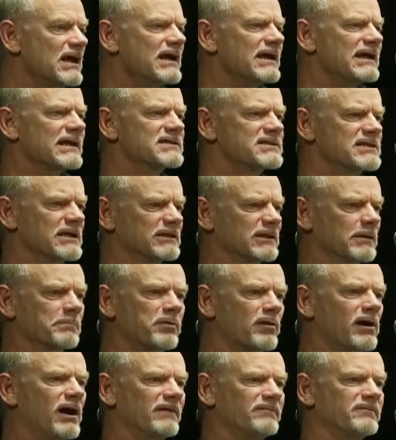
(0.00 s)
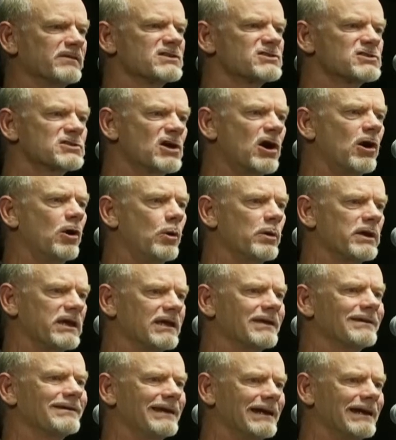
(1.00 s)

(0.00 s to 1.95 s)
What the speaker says: is that the profits go in